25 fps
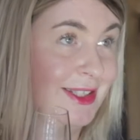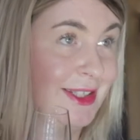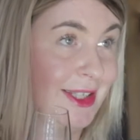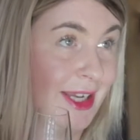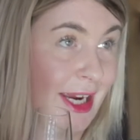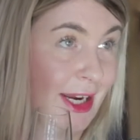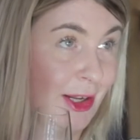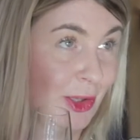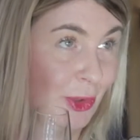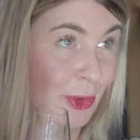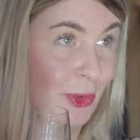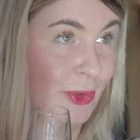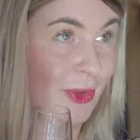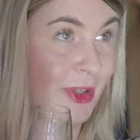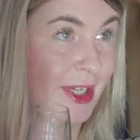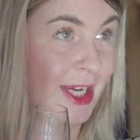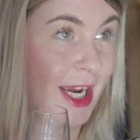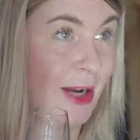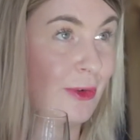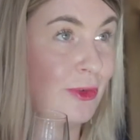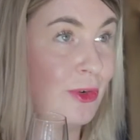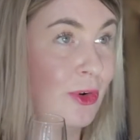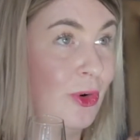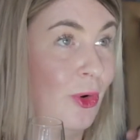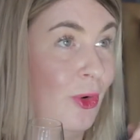dilute the
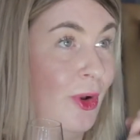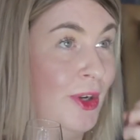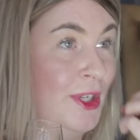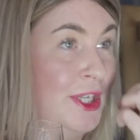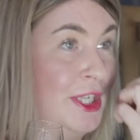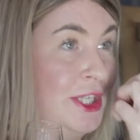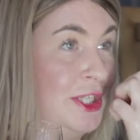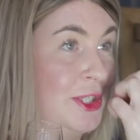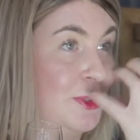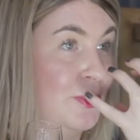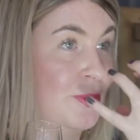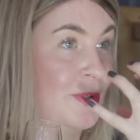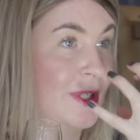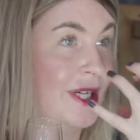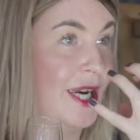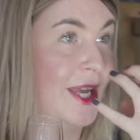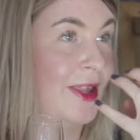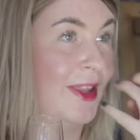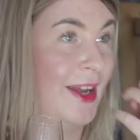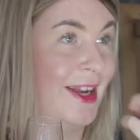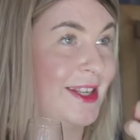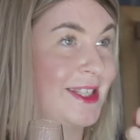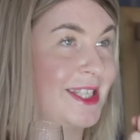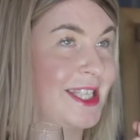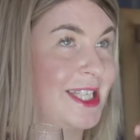alcohol and you don't
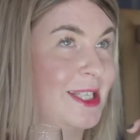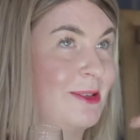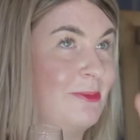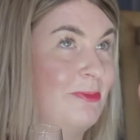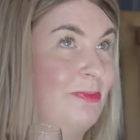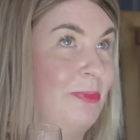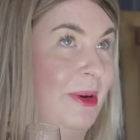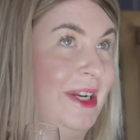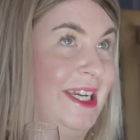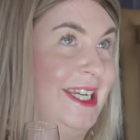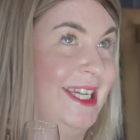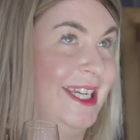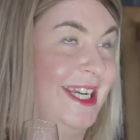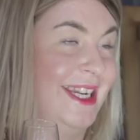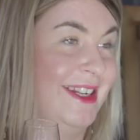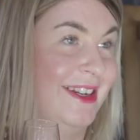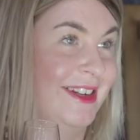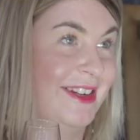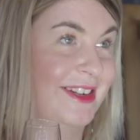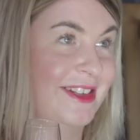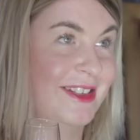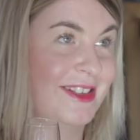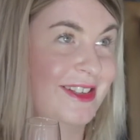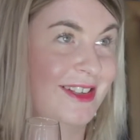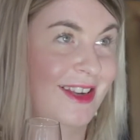get that
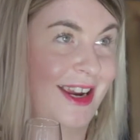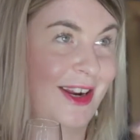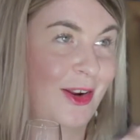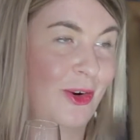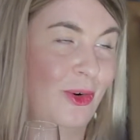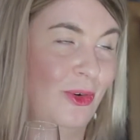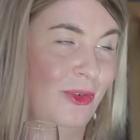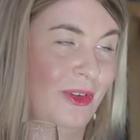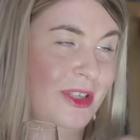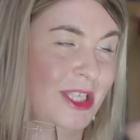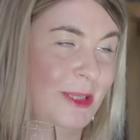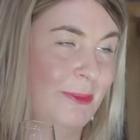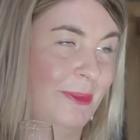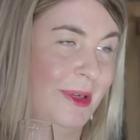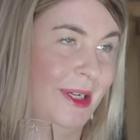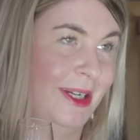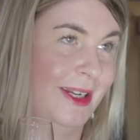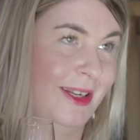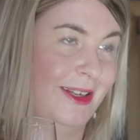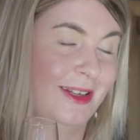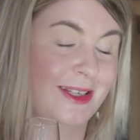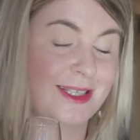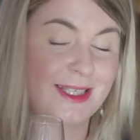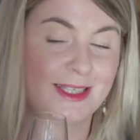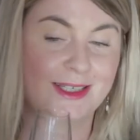spikiness. I call it
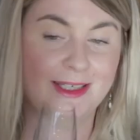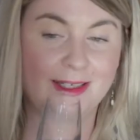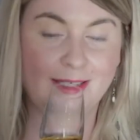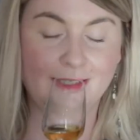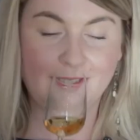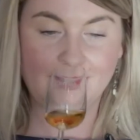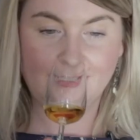spikiness.